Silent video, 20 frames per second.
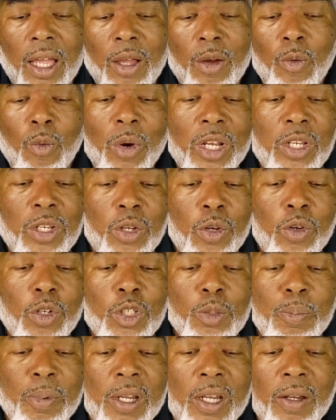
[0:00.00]
when you
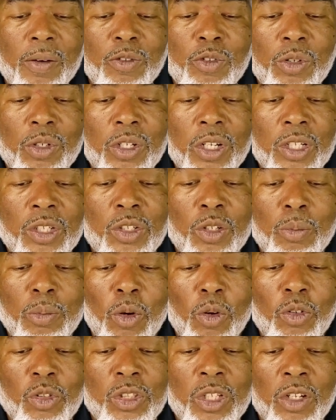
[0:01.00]
speak of traditional
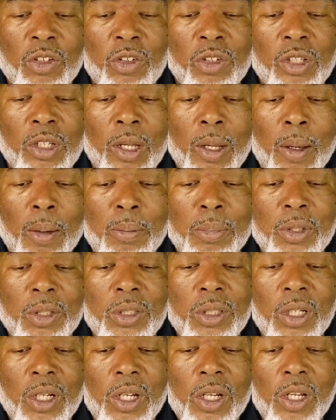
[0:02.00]
motorcycle
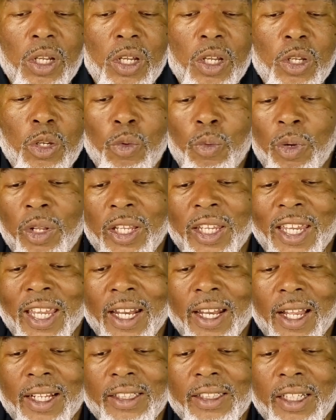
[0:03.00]
clubs, you really
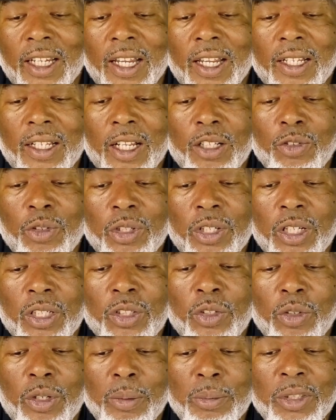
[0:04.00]
cannot say that
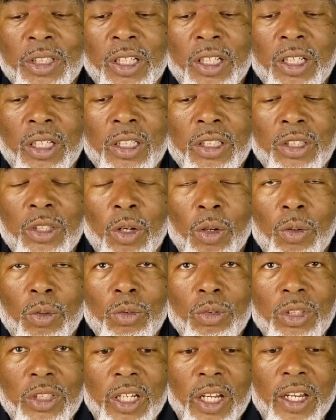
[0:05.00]
traditional MCs
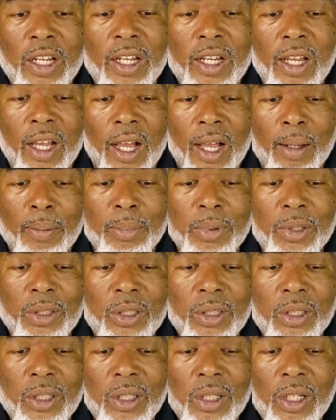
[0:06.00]
don't take
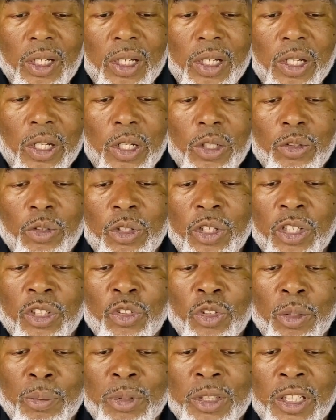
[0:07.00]
cops.
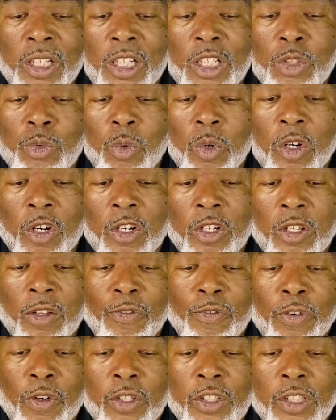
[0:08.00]
Traditional MCs were the
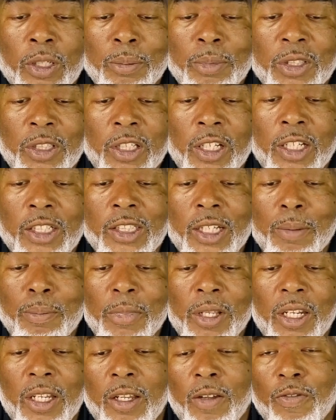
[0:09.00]
first MCs, and
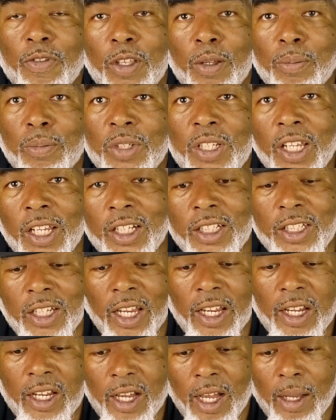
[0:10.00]
many of them did
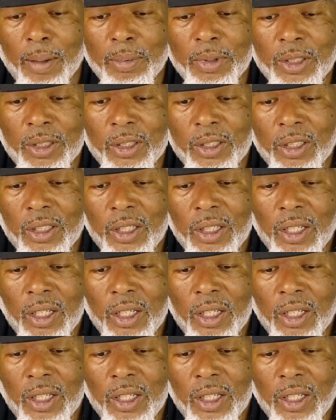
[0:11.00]
take cops,